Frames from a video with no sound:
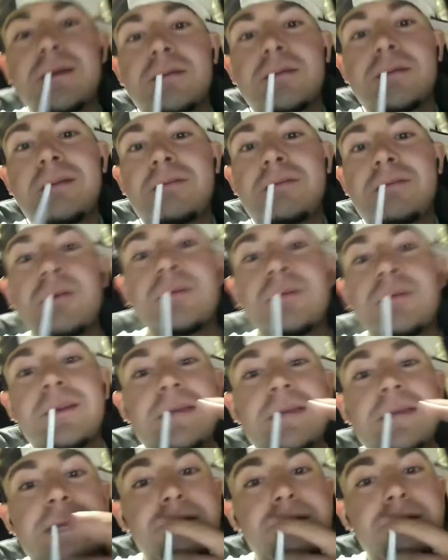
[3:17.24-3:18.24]
my phone finna
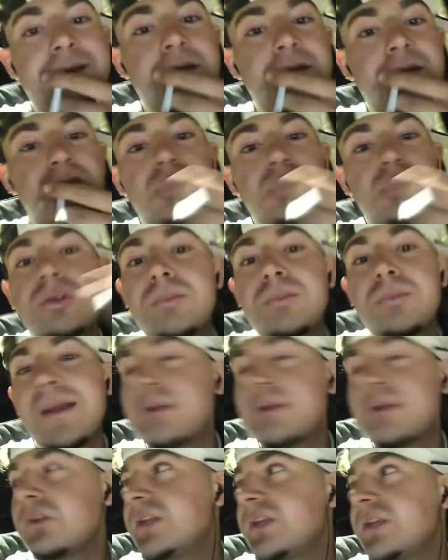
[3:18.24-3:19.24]
die right now, so you're
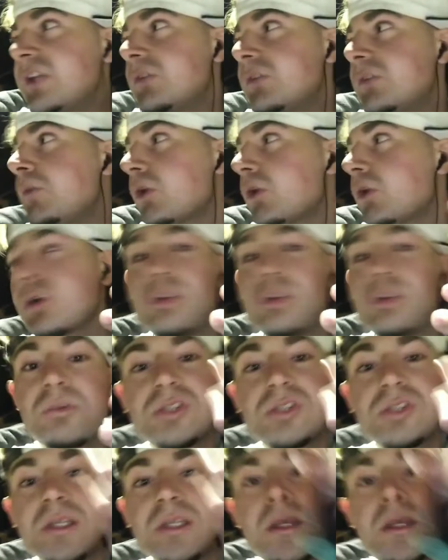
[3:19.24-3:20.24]
probably gonna see it tomorrow or some
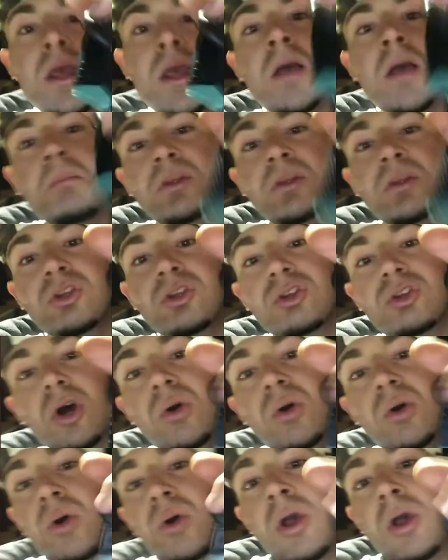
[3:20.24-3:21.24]
shit. But just
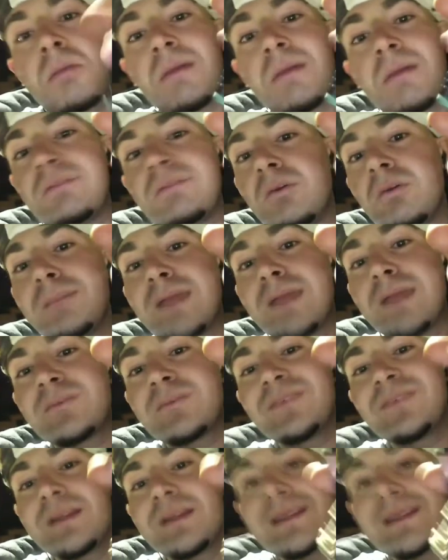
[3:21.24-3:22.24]
know, my phone battery
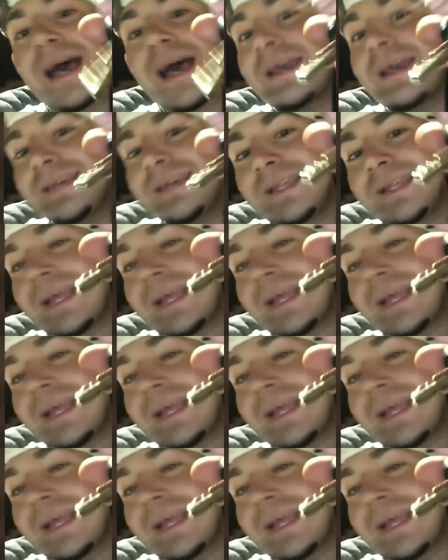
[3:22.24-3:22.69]
finna die, and